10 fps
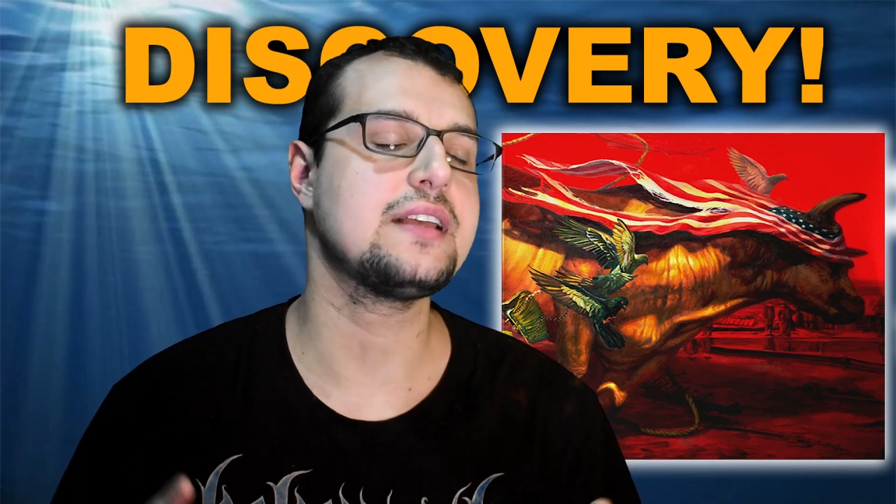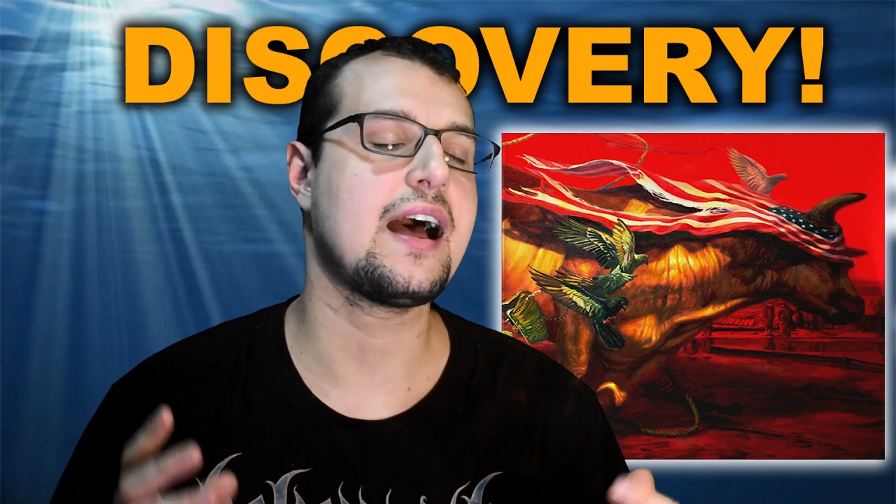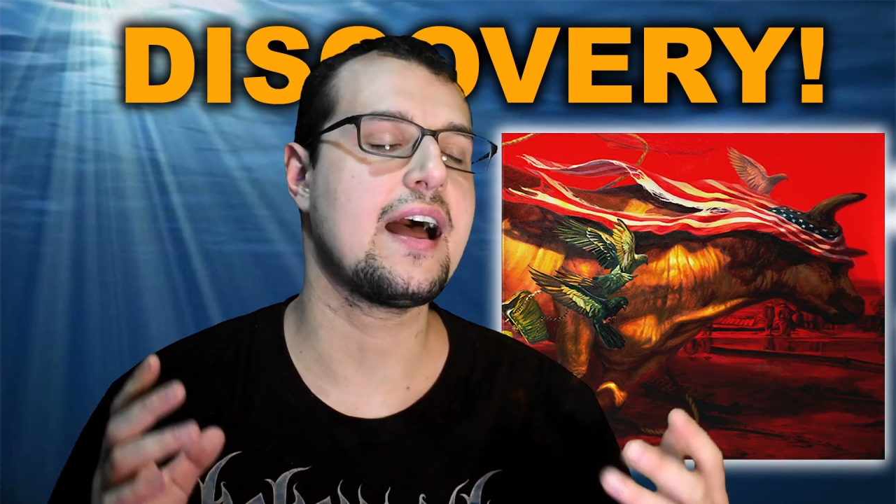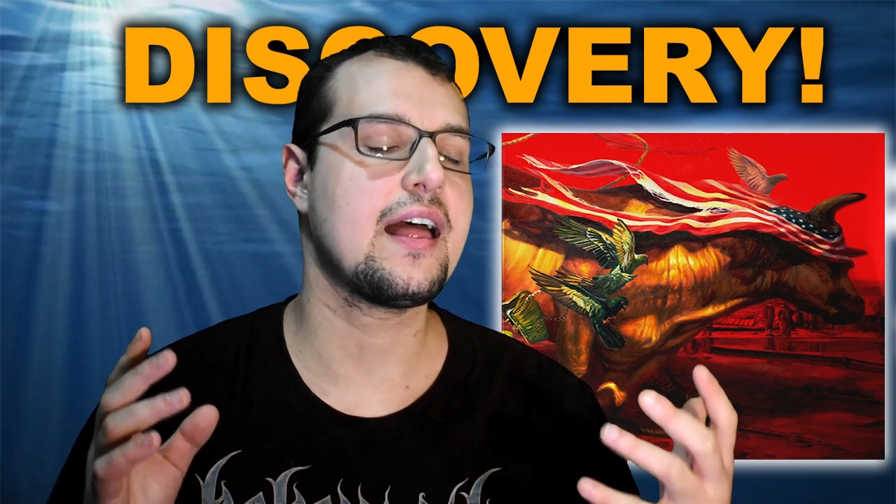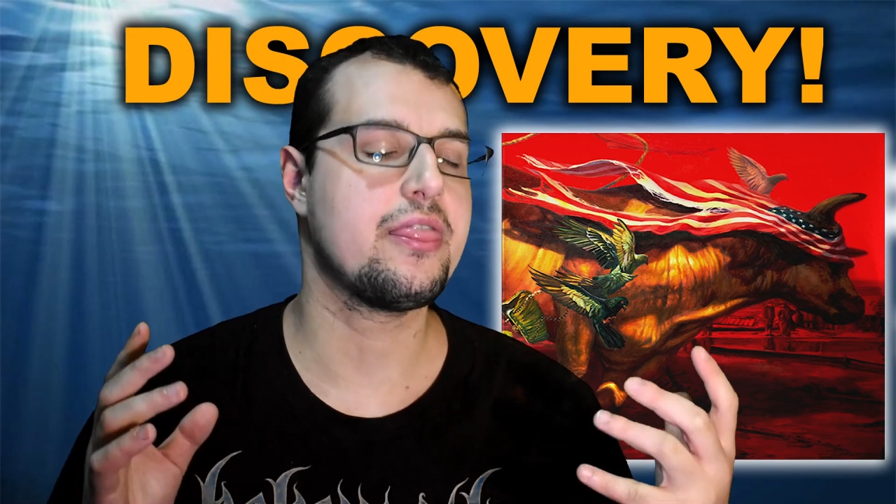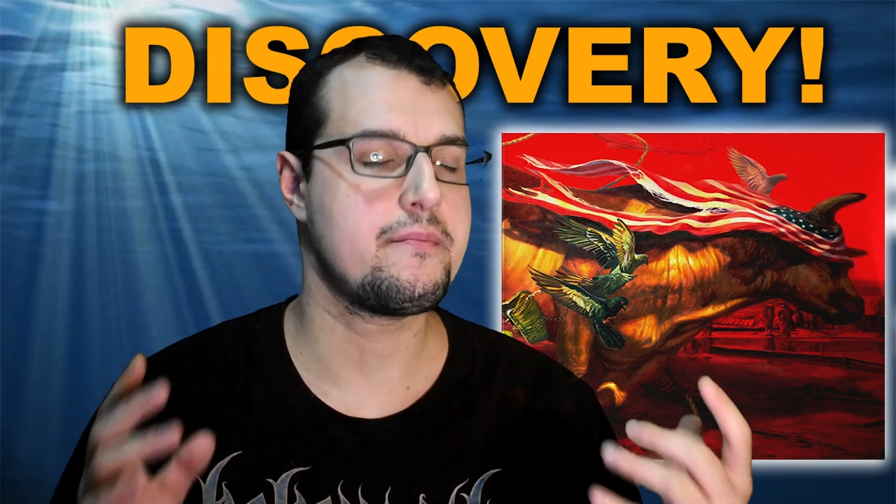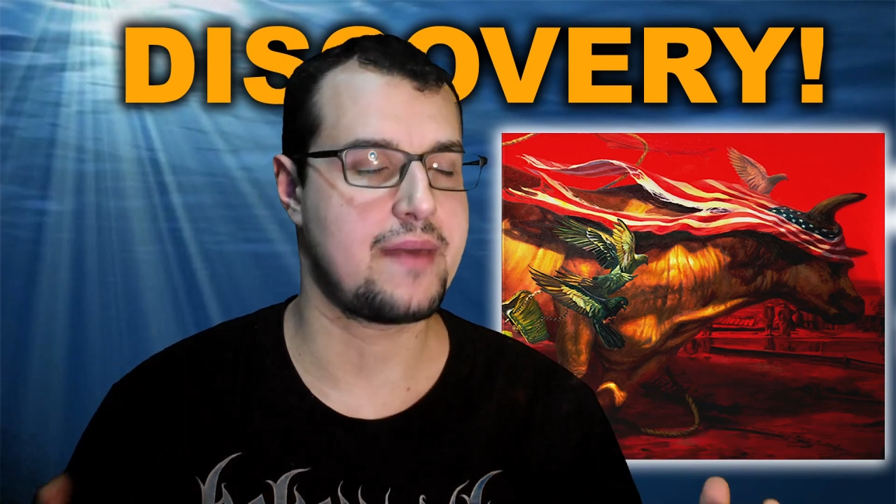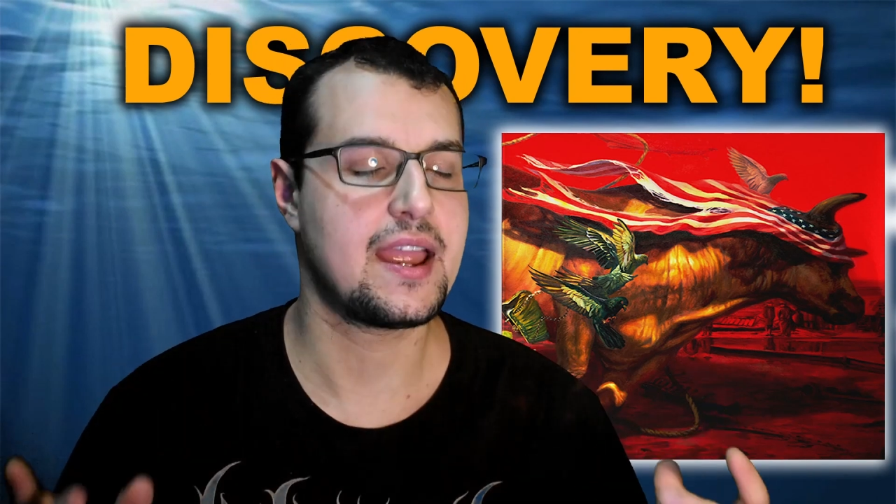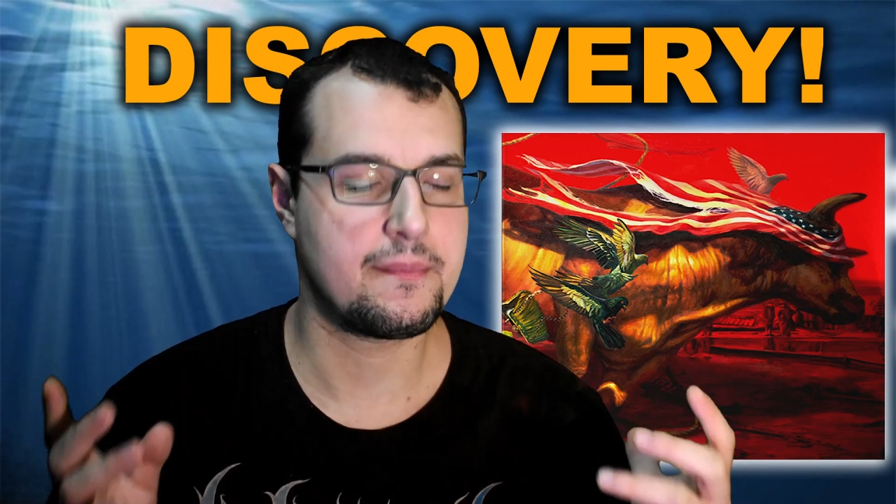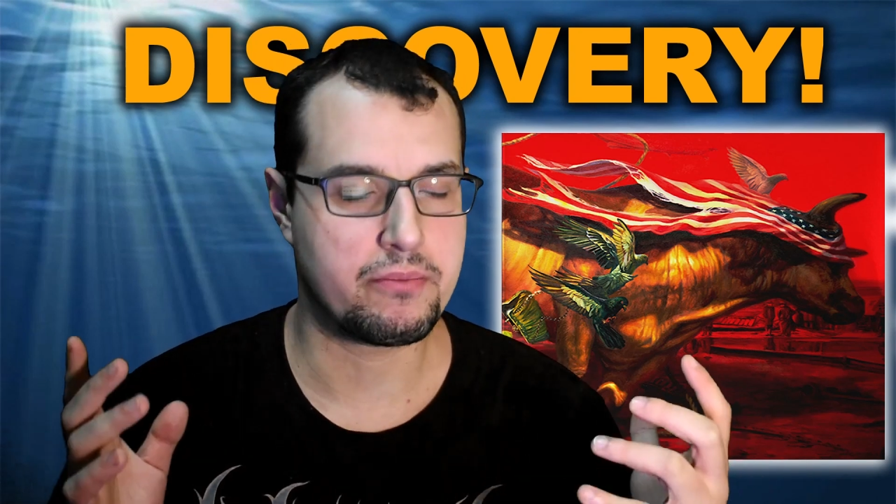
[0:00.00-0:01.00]
are the
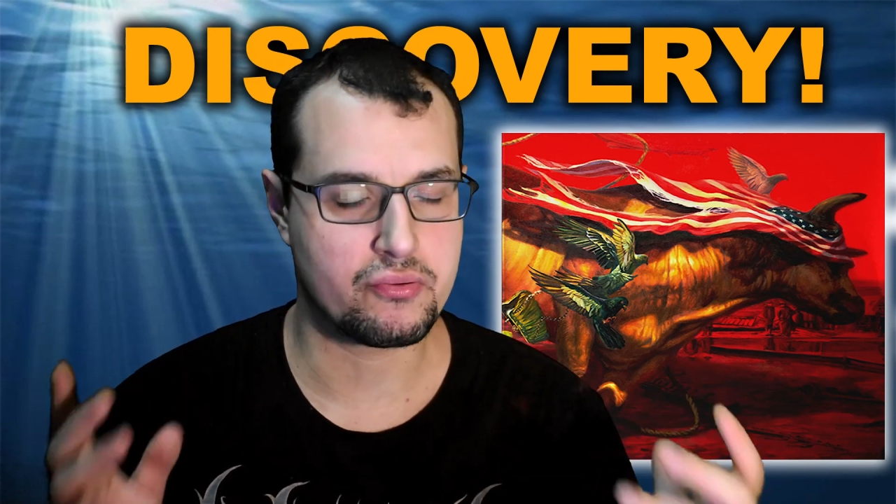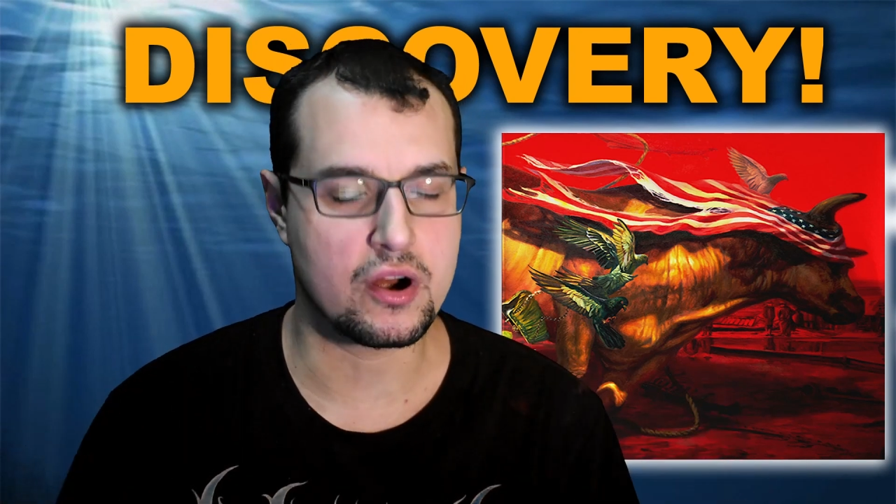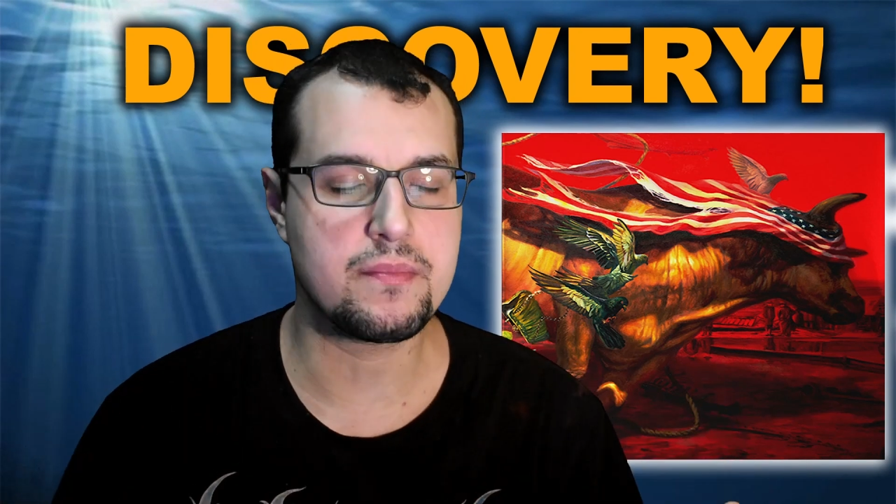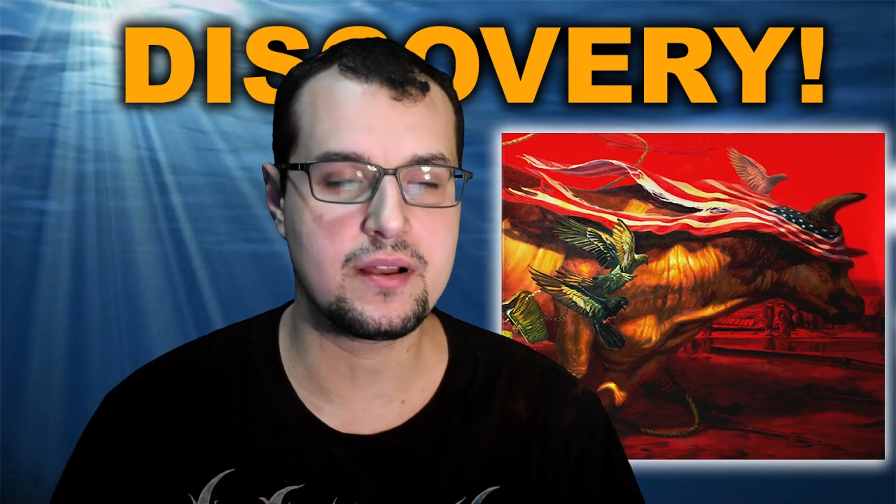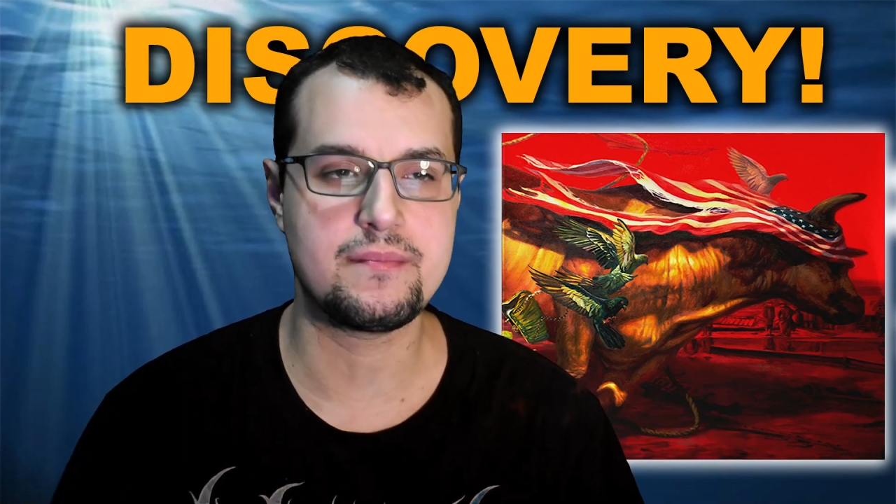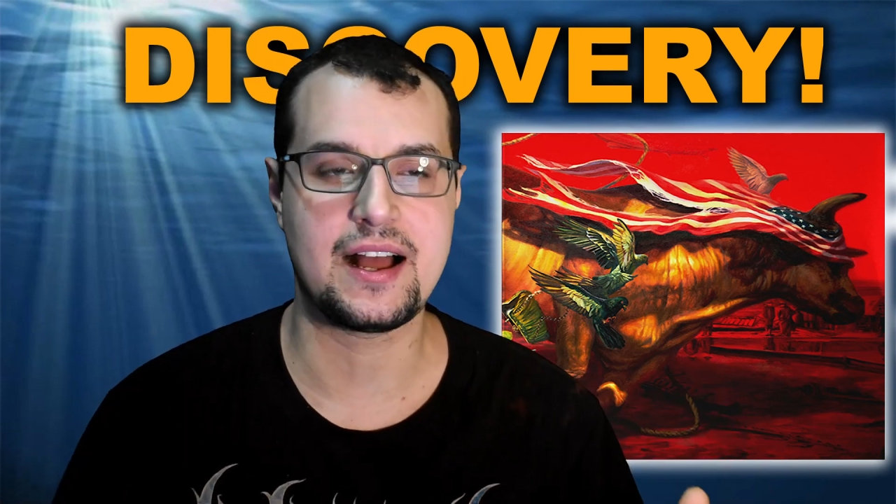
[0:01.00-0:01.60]
main problem.